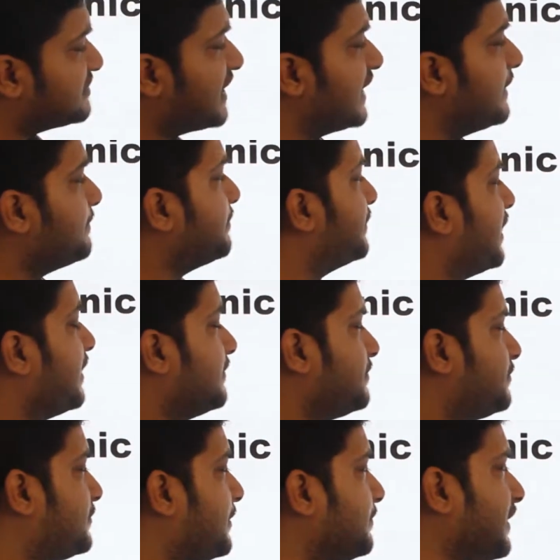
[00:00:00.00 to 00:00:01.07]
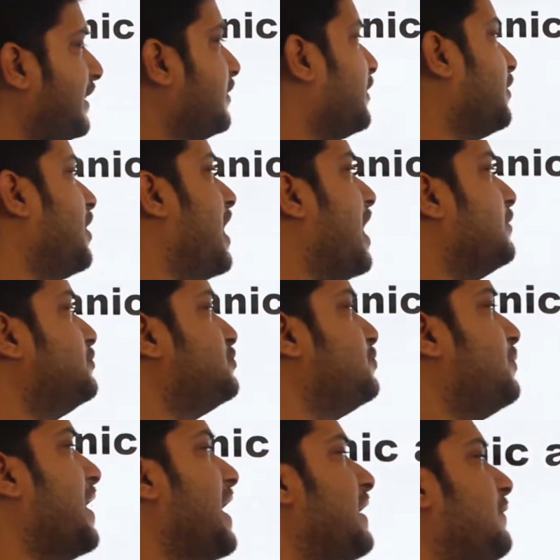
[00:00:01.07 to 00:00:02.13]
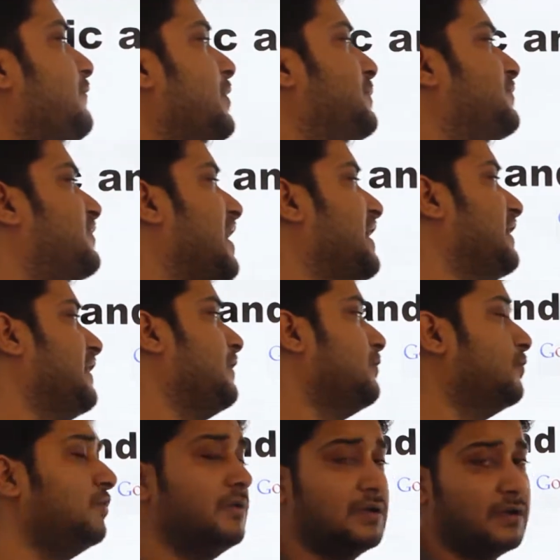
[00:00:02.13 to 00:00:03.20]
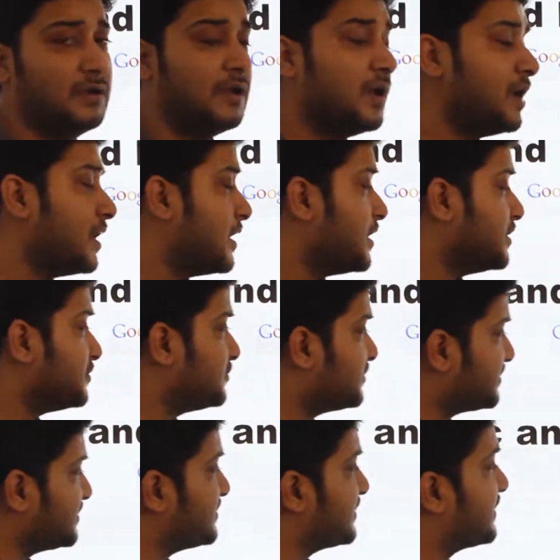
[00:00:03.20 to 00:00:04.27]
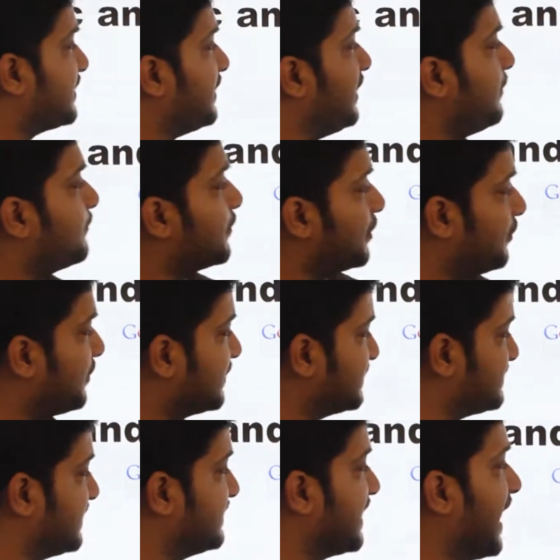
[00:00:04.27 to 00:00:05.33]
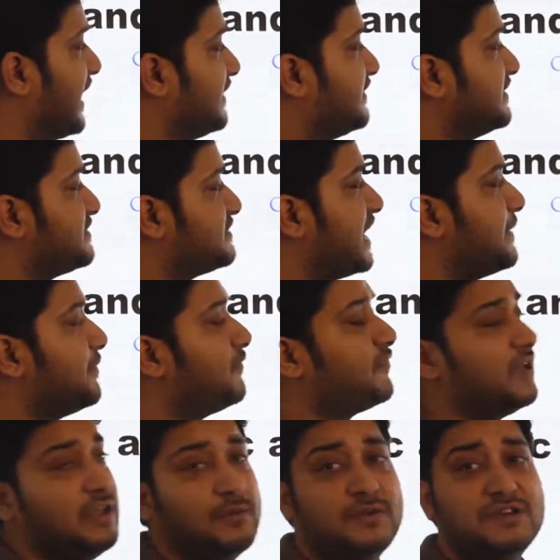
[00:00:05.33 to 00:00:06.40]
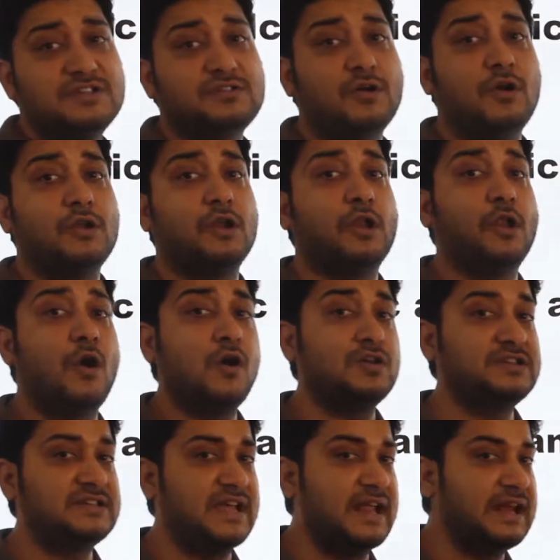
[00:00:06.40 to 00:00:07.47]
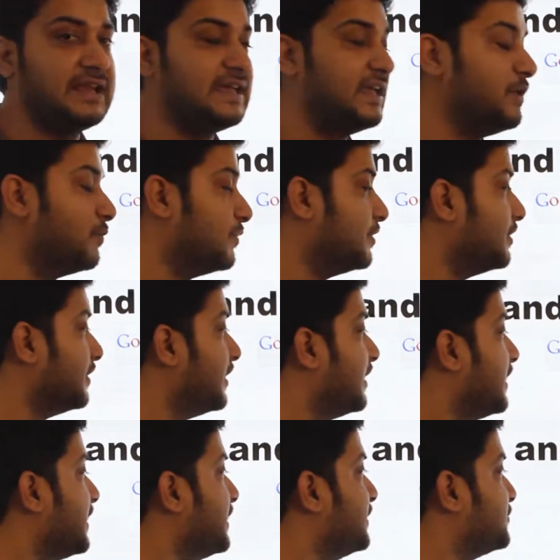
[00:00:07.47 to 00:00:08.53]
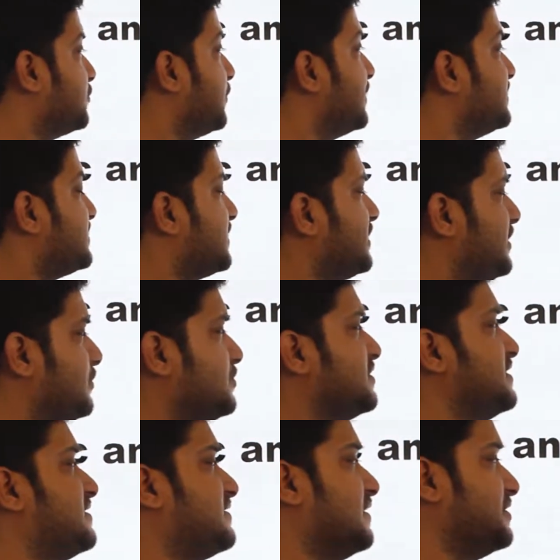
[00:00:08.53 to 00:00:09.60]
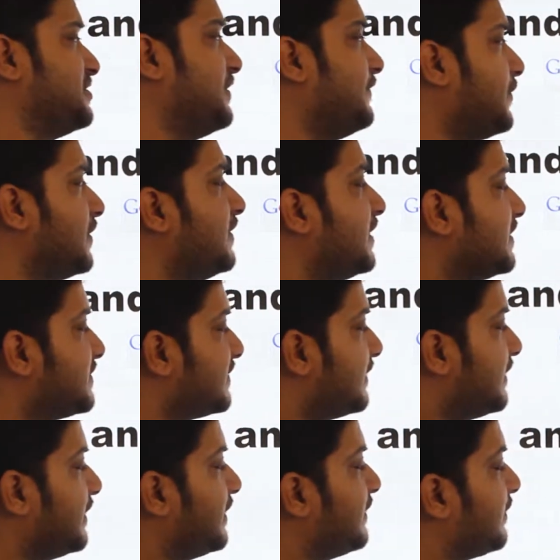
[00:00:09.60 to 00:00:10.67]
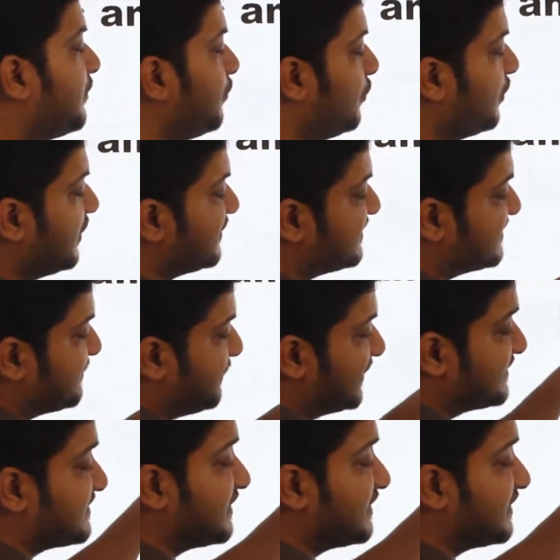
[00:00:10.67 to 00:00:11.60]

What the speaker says: type something, how to rank website in Google, so this is a keyword you can say, and this type of keyword is called a long tail keyword. So once a user is searching for this, Google splits